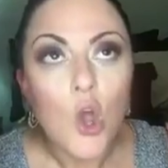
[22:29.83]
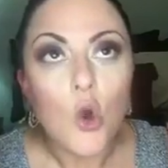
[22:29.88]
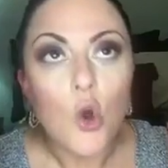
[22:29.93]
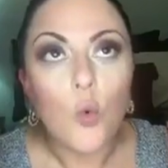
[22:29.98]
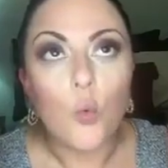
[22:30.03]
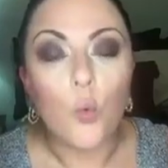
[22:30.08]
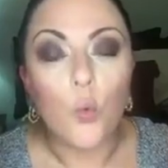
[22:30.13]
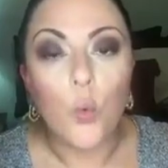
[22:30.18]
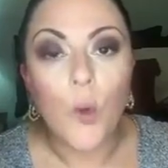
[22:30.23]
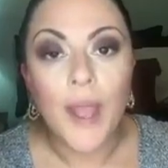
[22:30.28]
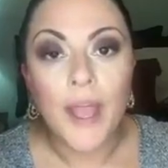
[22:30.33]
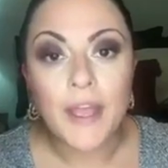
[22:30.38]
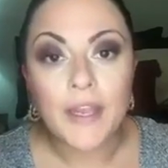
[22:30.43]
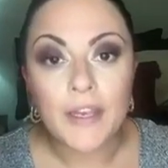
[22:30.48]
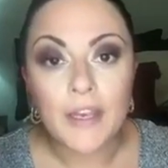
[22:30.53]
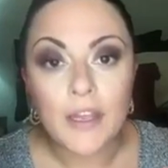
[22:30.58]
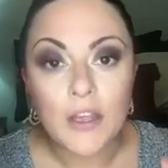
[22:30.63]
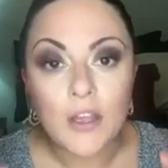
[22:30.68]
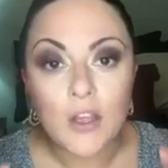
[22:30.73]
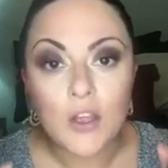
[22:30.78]

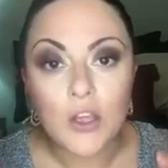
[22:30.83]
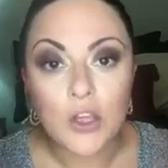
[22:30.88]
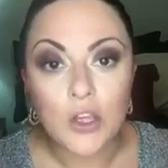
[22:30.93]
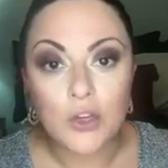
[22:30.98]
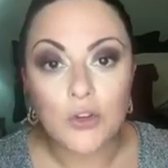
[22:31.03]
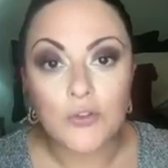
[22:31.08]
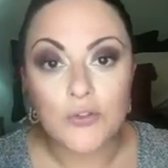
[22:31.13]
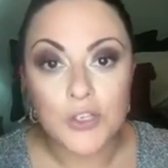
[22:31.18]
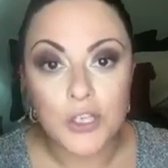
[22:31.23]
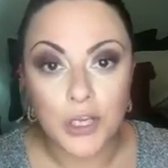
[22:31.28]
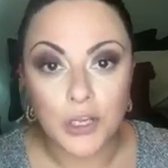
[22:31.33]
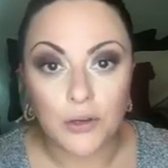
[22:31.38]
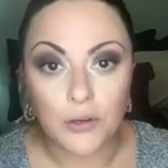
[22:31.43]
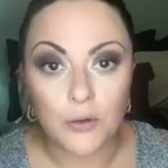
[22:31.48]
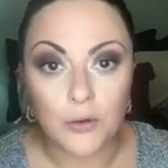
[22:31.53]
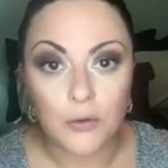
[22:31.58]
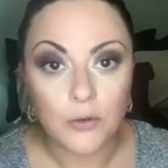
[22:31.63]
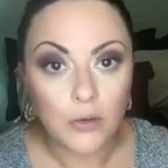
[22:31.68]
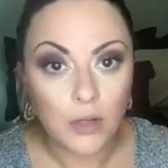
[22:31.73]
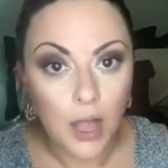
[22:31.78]
when you
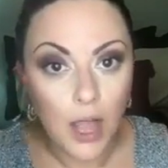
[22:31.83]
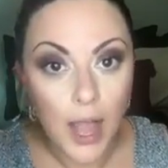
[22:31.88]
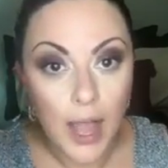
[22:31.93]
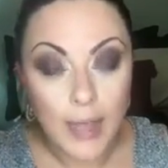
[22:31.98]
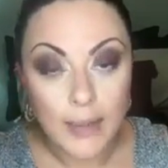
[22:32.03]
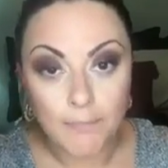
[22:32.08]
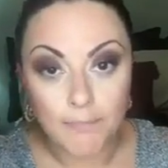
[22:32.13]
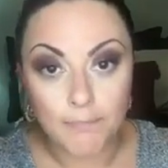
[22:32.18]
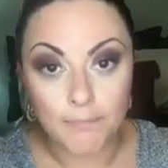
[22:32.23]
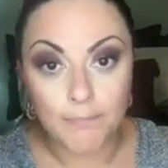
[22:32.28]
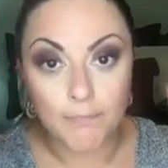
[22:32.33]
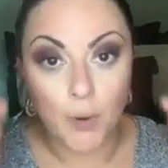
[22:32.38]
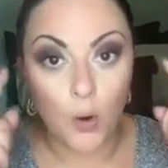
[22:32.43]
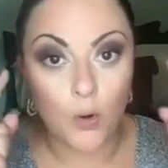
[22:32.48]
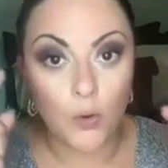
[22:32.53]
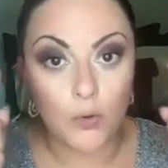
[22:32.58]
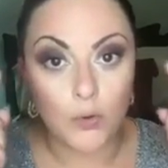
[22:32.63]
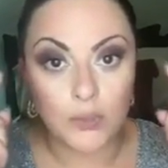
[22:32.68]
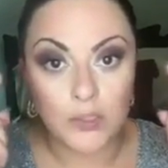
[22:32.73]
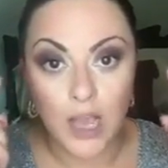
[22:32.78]
do a
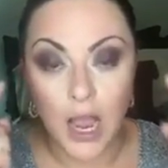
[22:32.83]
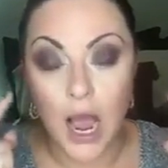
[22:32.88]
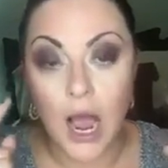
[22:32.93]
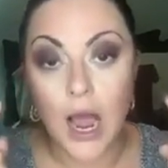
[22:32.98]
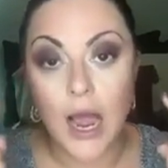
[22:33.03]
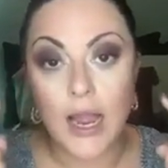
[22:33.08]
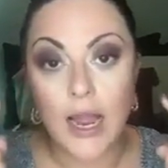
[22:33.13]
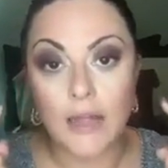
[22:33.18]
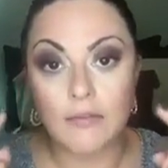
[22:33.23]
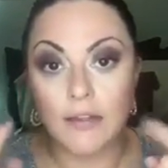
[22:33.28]
bold eye,